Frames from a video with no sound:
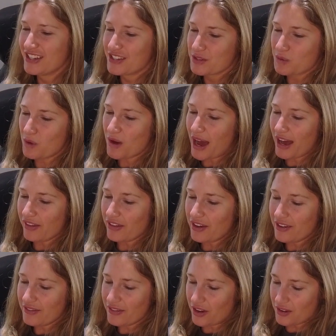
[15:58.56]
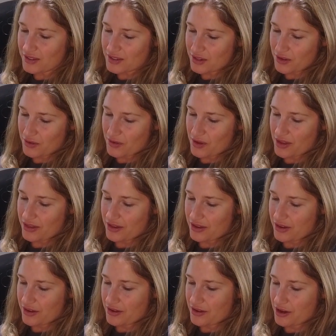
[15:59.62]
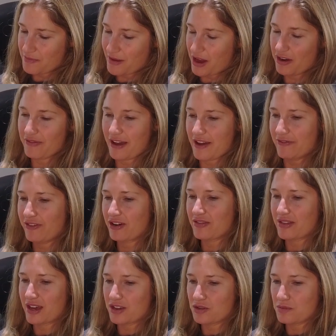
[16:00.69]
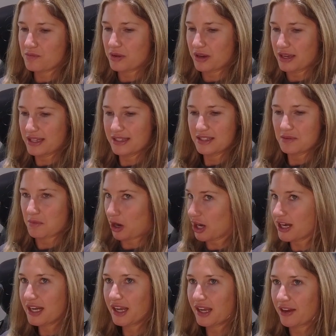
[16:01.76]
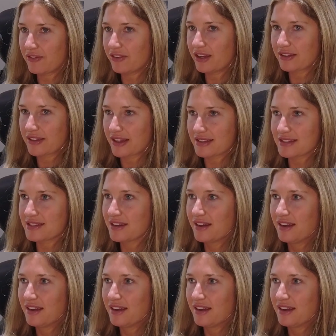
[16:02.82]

Well, I love also the amount of effort that you put into marketing. I feel like that's